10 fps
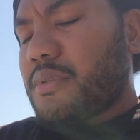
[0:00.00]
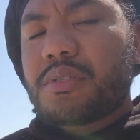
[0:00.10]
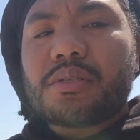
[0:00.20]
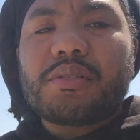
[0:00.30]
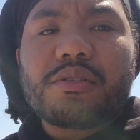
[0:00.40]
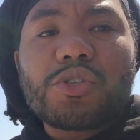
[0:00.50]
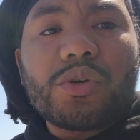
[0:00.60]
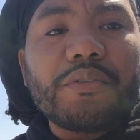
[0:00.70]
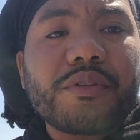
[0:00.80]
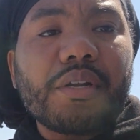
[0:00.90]
It's
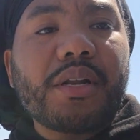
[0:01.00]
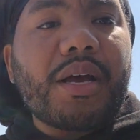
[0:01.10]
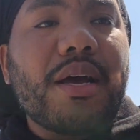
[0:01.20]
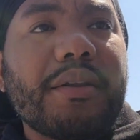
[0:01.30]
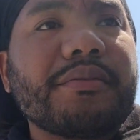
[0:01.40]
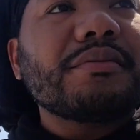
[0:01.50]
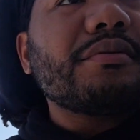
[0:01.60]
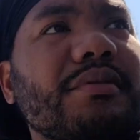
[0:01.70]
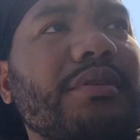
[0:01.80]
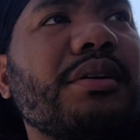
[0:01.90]
12:39.
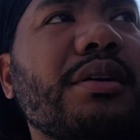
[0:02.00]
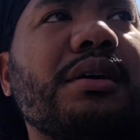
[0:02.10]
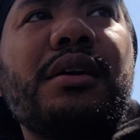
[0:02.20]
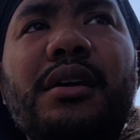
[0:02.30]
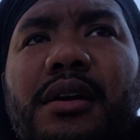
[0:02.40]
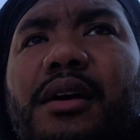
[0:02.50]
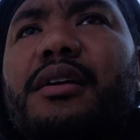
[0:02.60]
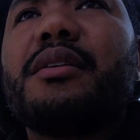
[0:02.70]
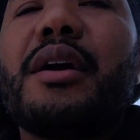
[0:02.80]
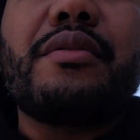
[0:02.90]

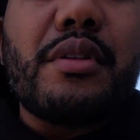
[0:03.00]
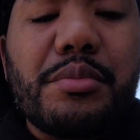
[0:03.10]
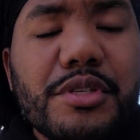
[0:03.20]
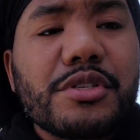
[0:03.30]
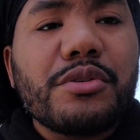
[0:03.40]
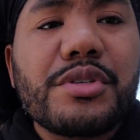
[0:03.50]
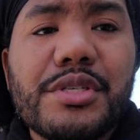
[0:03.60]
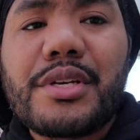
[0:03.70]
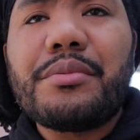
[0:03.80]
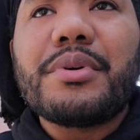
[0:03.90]
I know I ain't really been showing
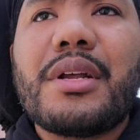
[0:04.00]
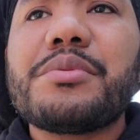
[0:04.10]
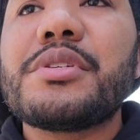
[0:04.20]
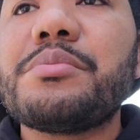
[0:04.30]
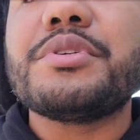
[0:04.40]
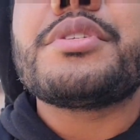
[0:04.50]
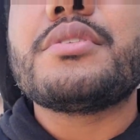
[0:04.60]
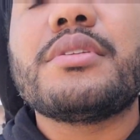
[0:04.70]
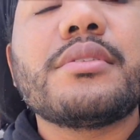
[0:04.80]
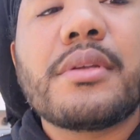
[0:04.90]
shit, but I'm just bitching.
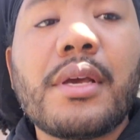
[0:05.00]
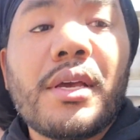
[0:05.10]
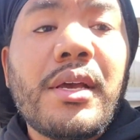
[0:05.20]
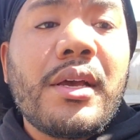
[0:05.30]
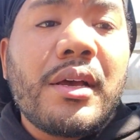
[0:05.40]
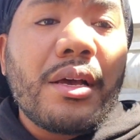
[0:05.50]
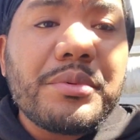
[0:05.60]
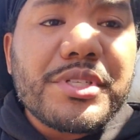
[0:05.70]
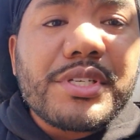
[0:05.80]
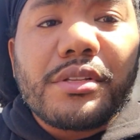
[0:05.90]

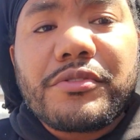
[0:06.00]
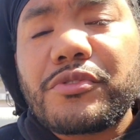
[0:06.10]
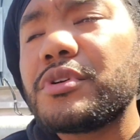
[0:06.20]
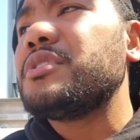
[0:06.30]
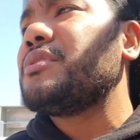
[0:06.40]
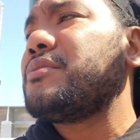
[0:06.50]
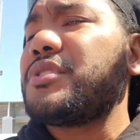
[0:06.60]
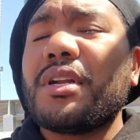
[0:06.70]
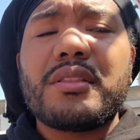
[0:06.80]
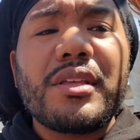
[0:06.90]
I've been chilling for real,
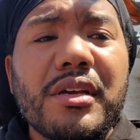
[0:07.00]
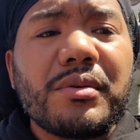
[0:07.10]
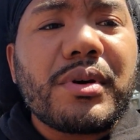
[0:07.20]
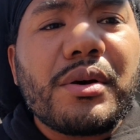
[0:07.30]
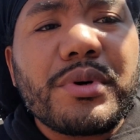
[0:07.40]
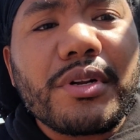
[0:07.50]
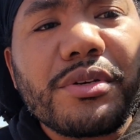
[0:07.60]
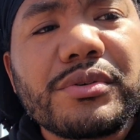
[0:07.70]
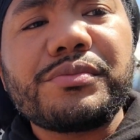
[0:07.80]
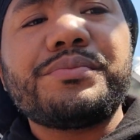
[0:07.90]
trying to think of what I want to
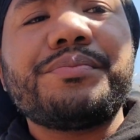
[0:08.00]
do.